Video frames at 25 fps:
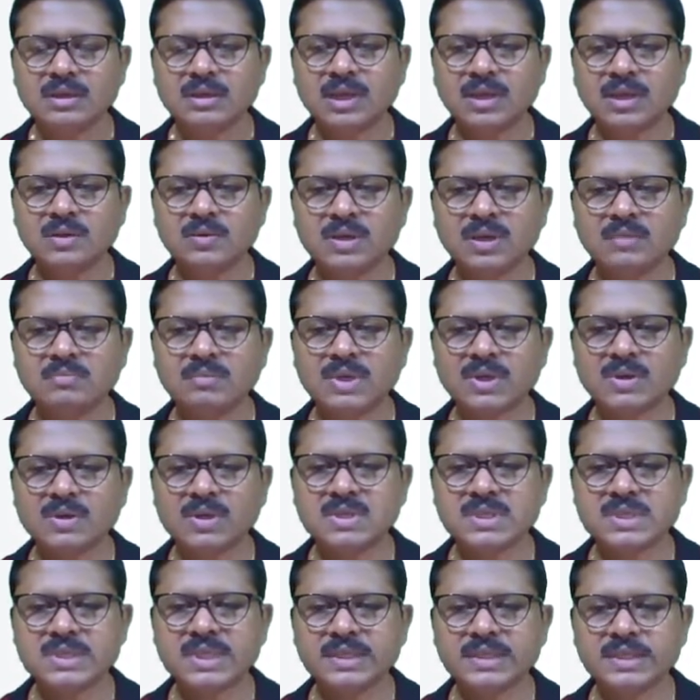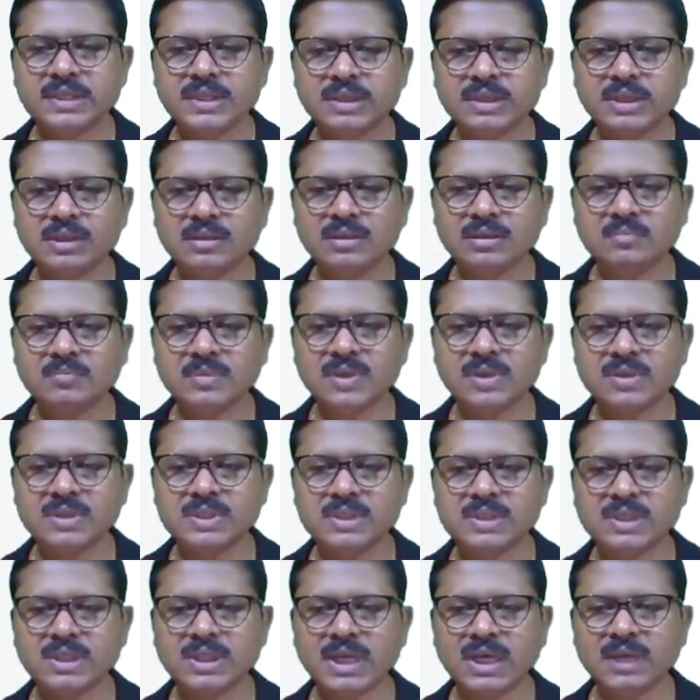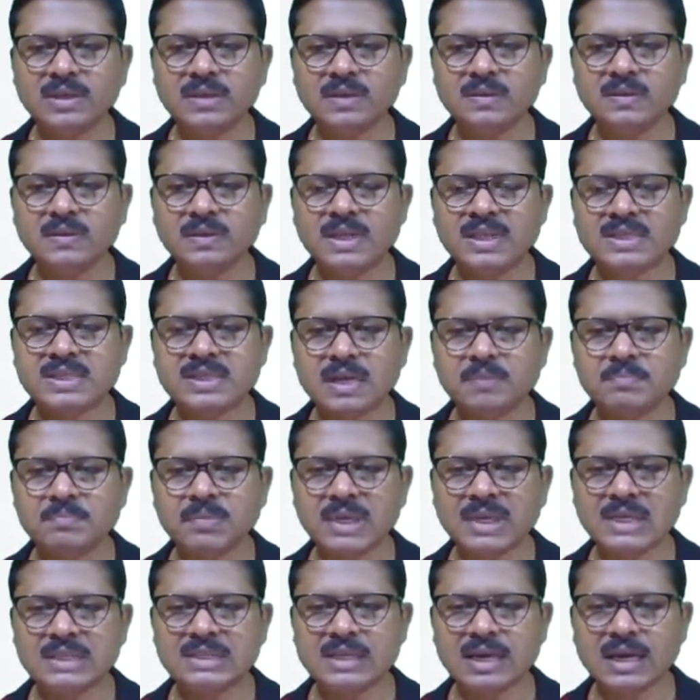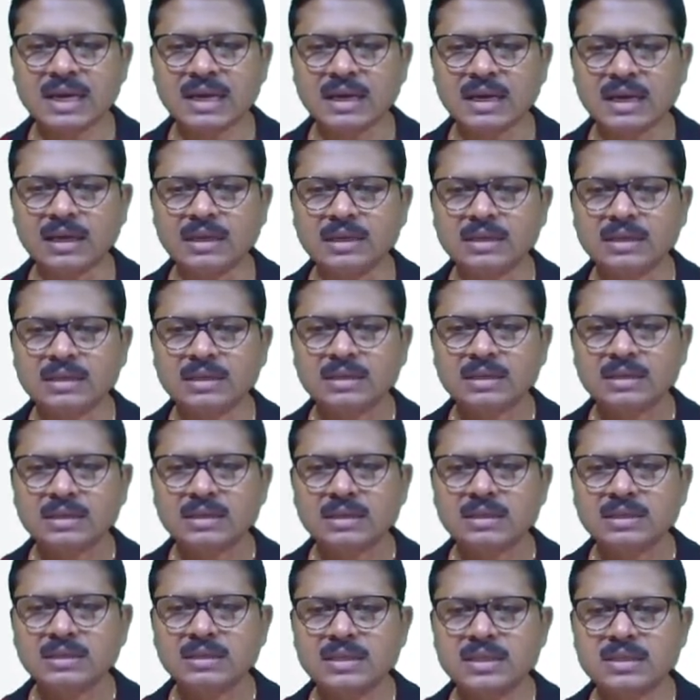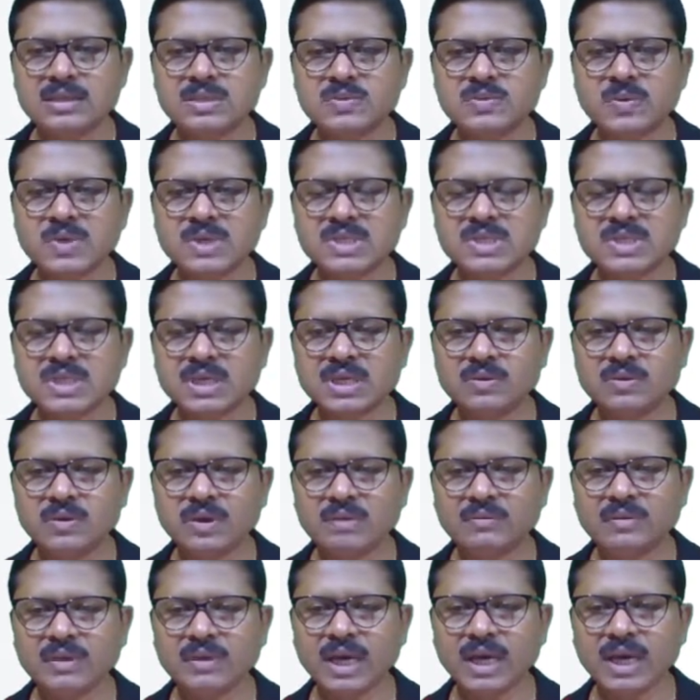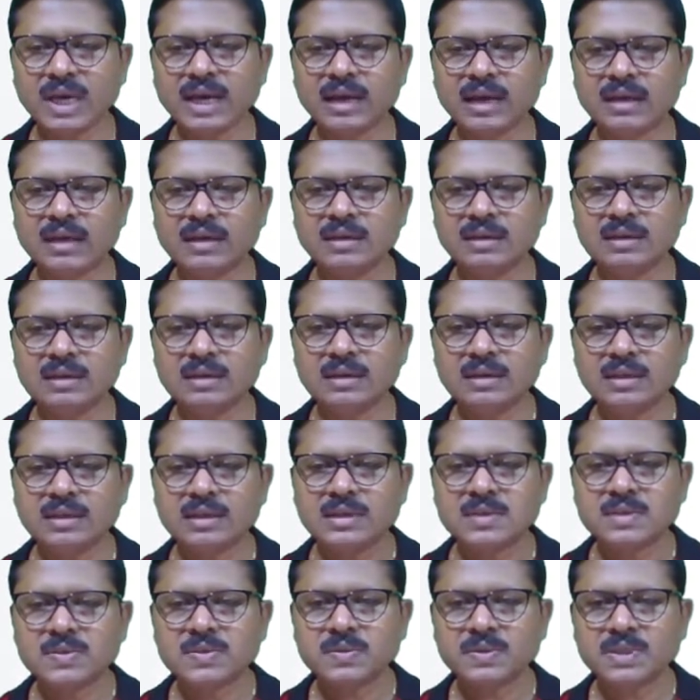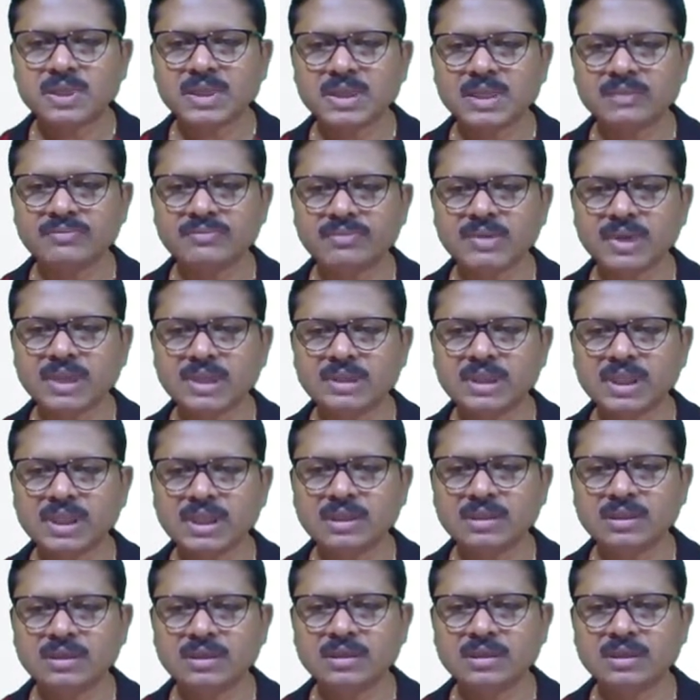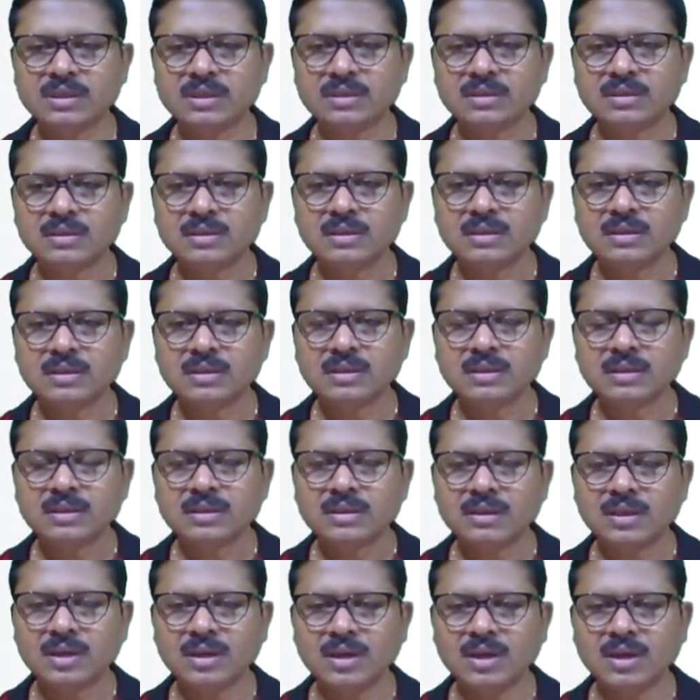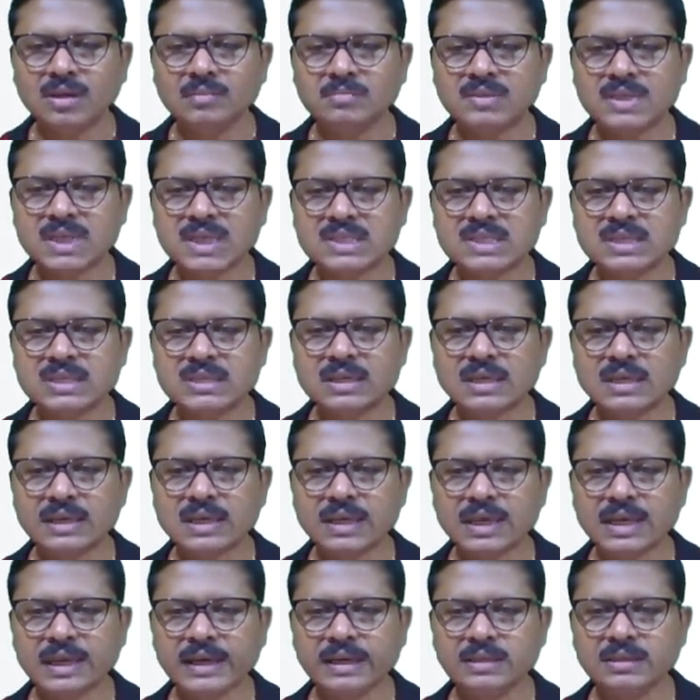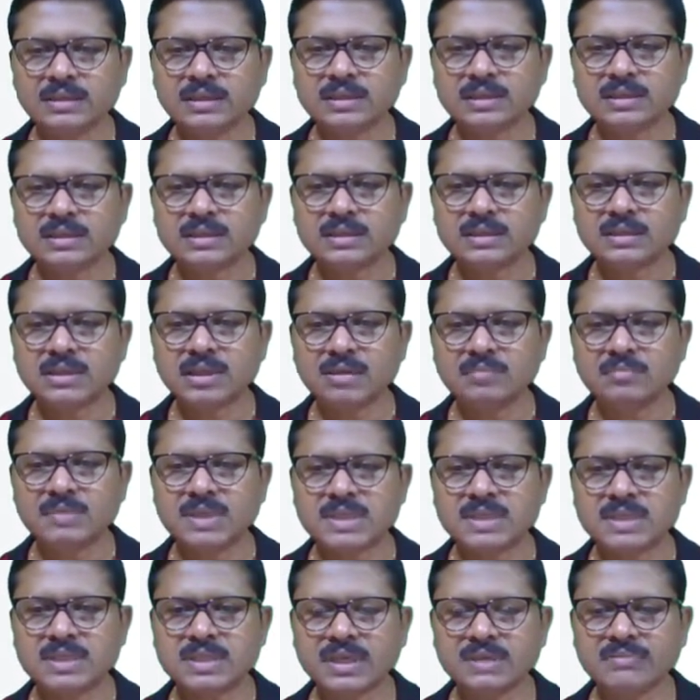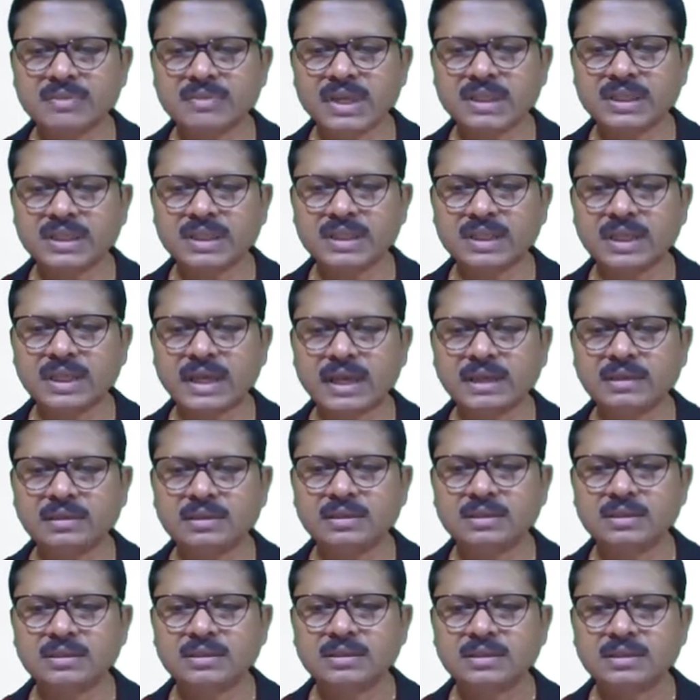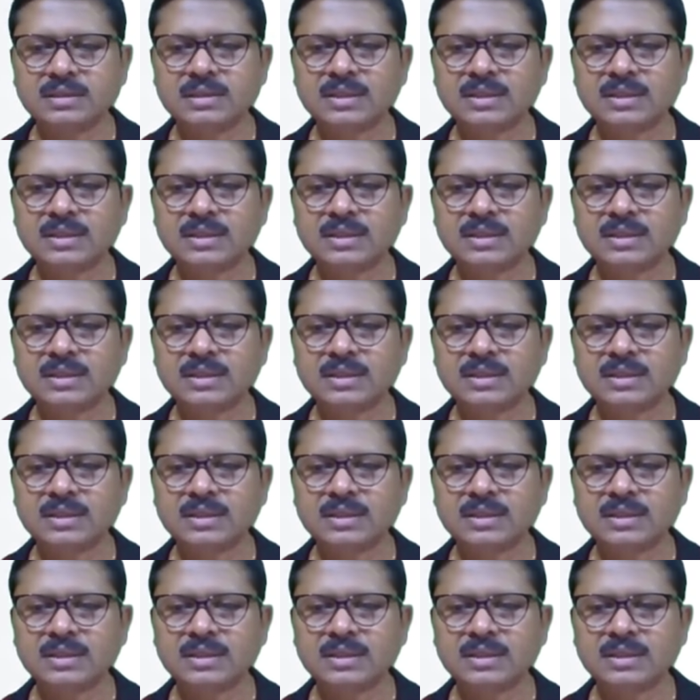Now if the concentration of the oxygen ion into the sample is higher, this twisting will be higher, so the deflection of this light, of this reflected light,